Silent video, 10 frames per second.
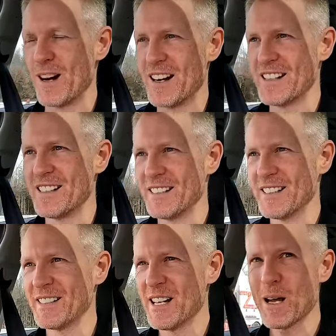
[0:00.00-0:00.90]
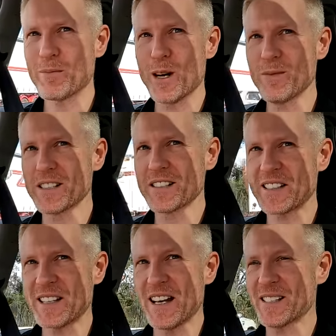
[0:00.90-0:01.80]
mind. I promise it's
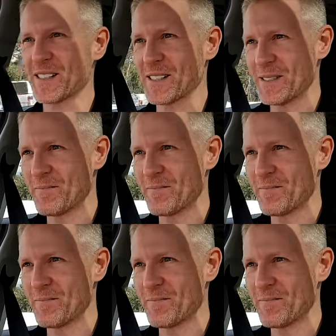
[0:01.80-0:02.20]
a test.